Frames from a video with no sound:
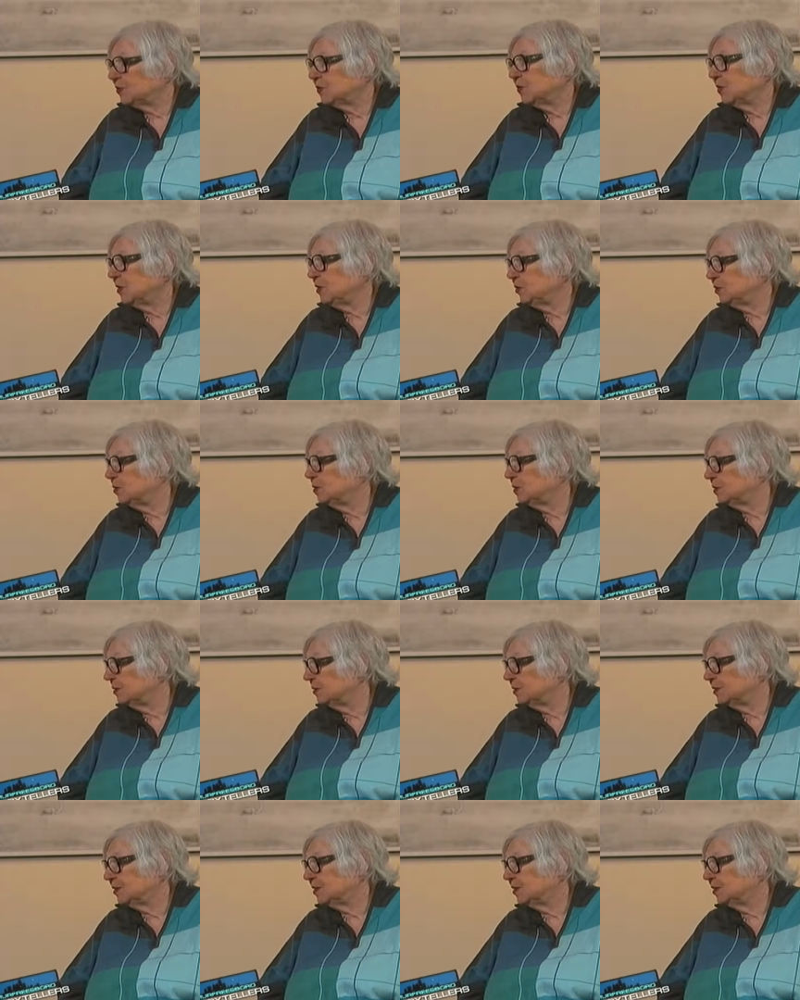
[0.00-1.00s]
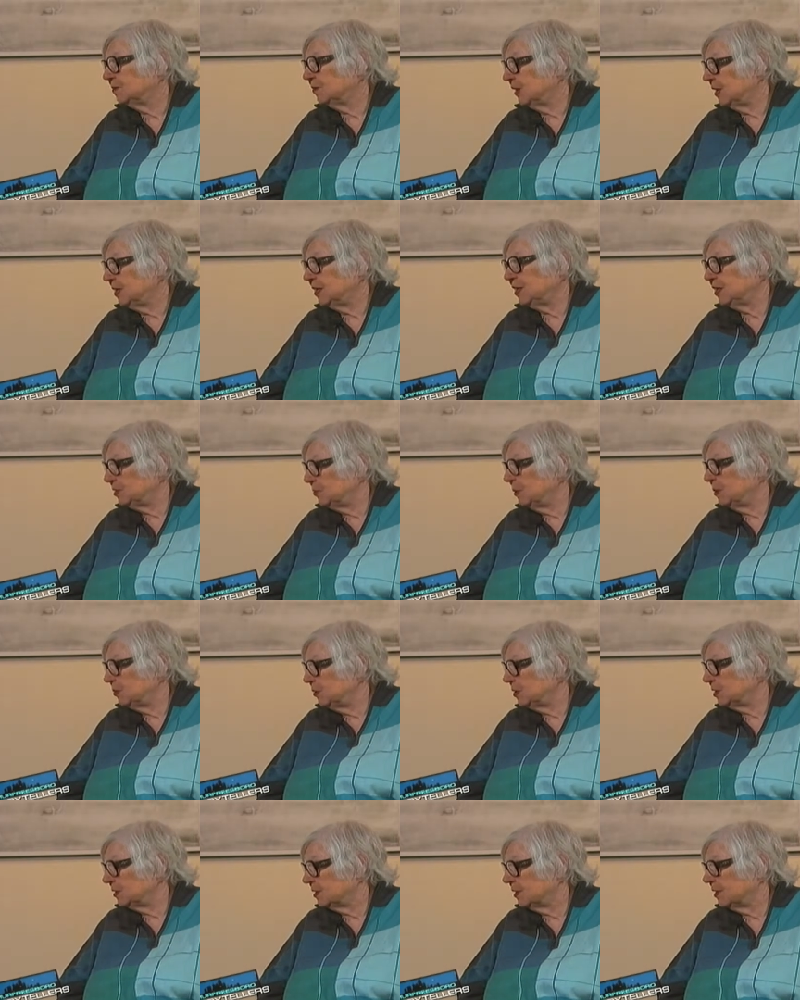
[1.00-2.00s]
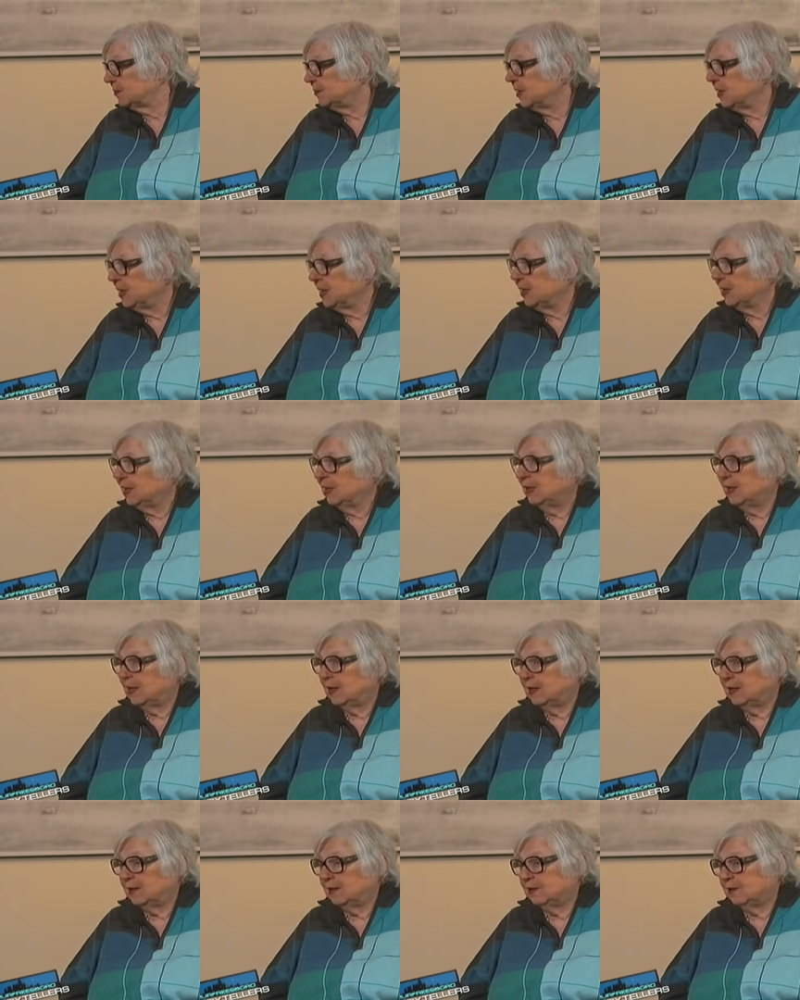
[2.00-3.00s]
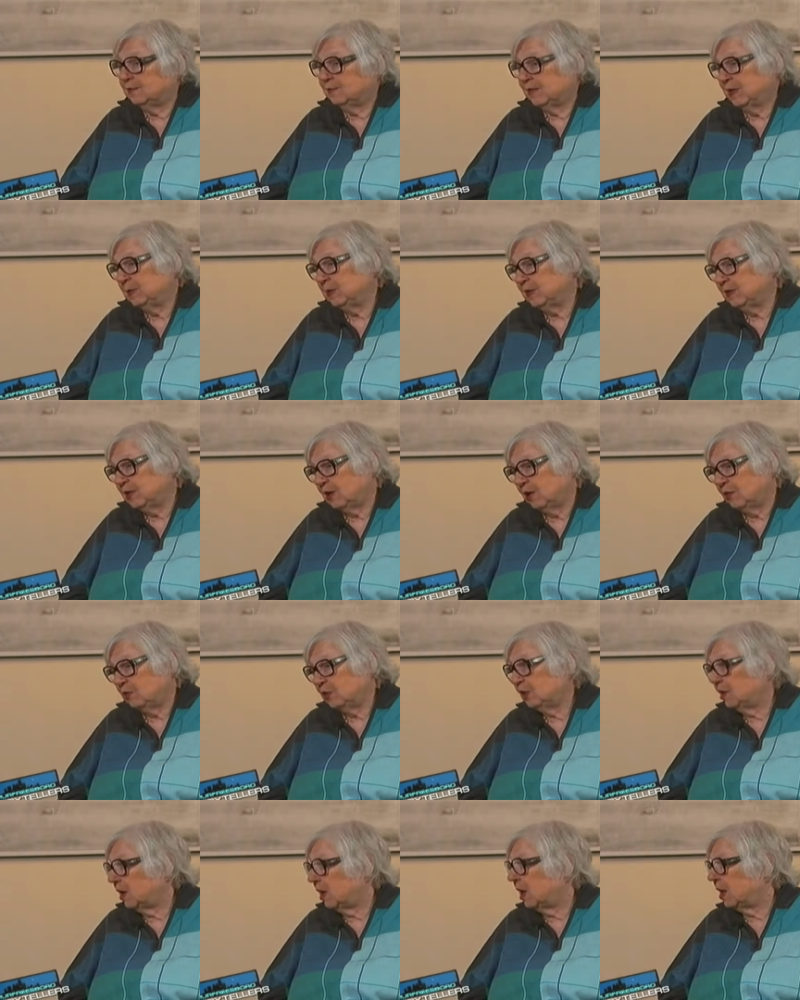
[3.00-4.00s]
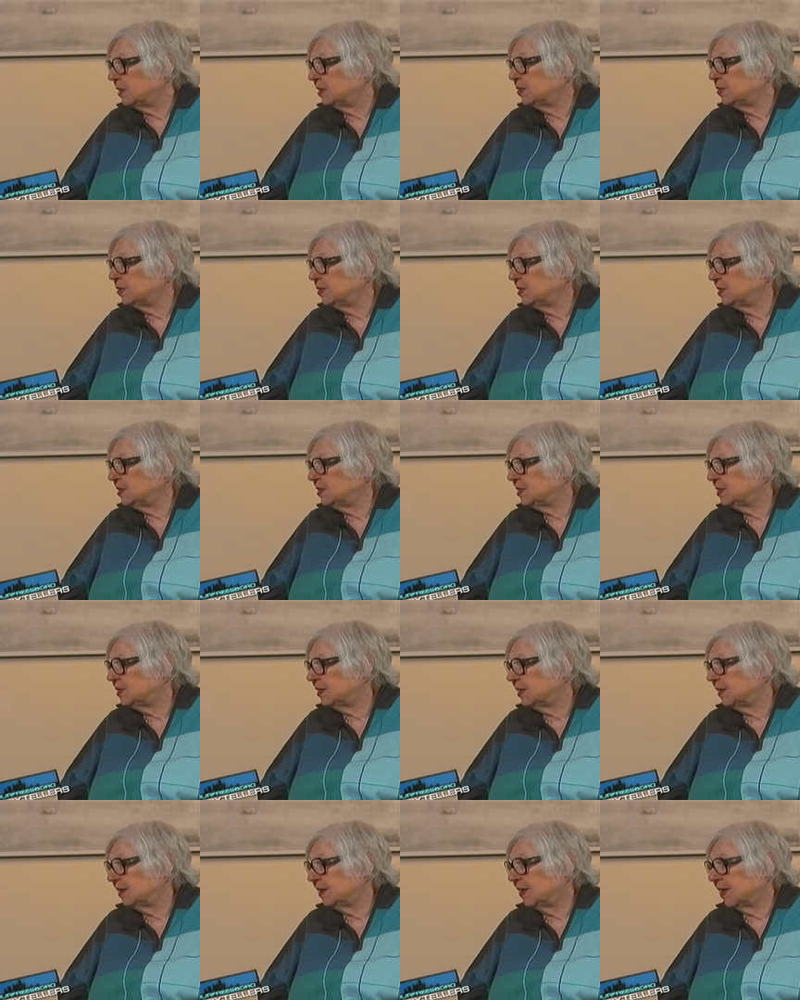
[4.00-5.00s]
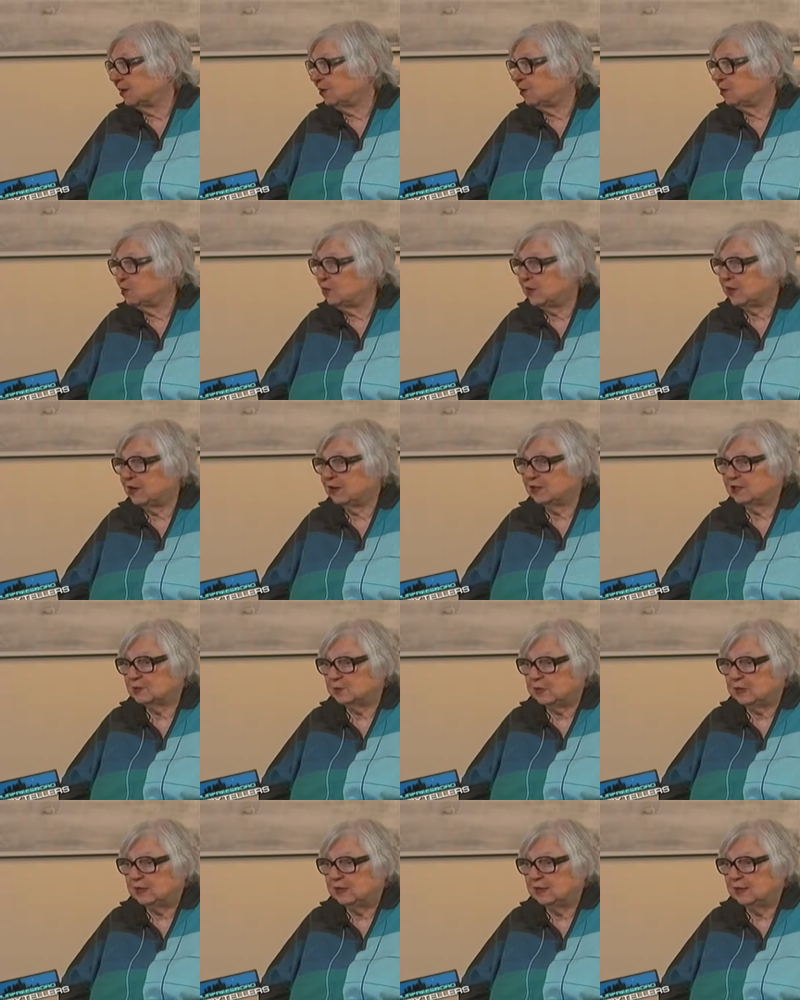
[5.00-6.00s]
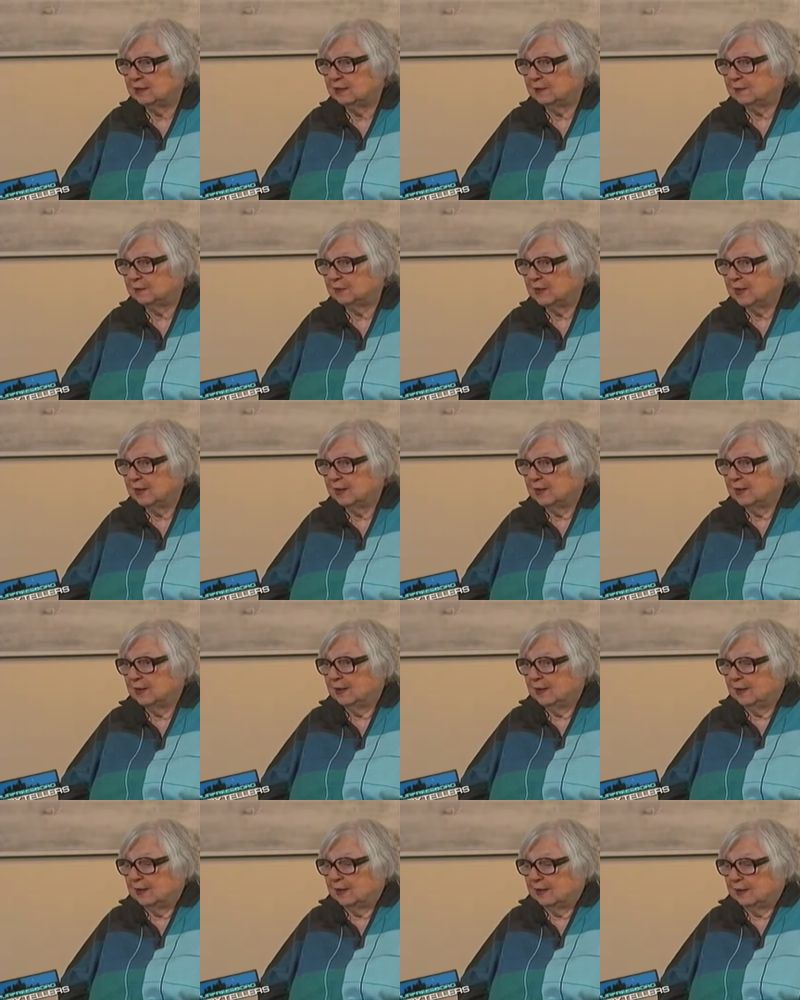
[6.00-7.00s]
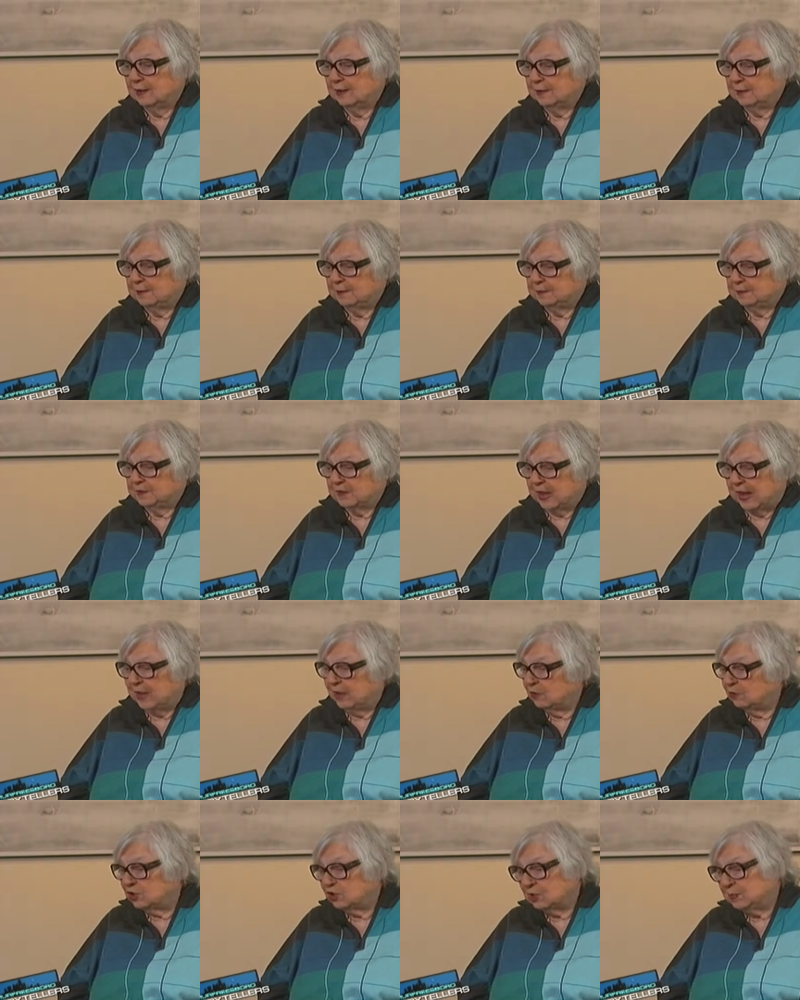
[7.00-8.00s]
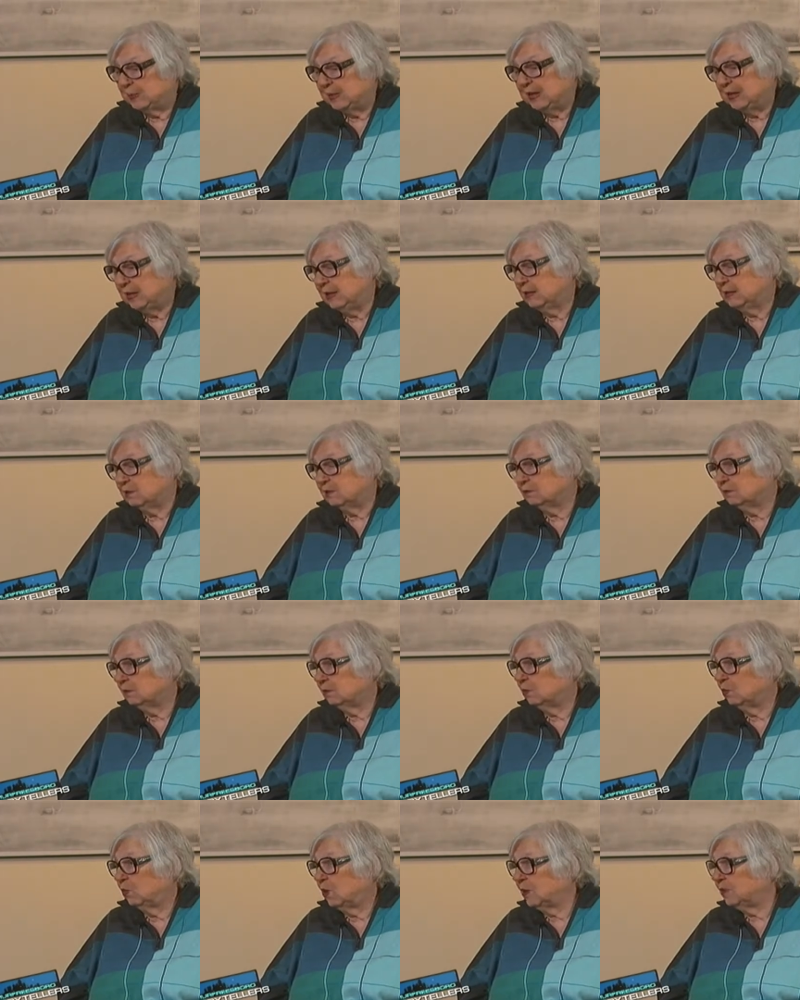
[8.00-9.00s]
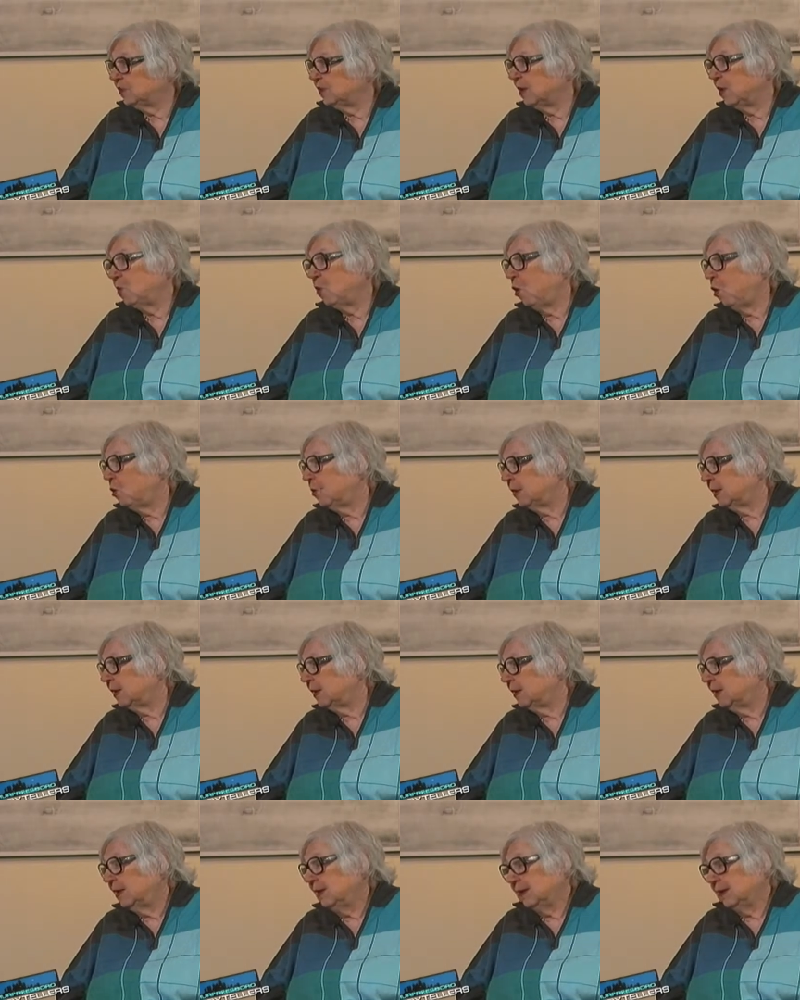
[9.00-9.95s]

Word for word: so they took they teach my books there. Um, they've been taught in colleges, mm-hmm. and I go there and speak. And um, I go speak wherever they want me.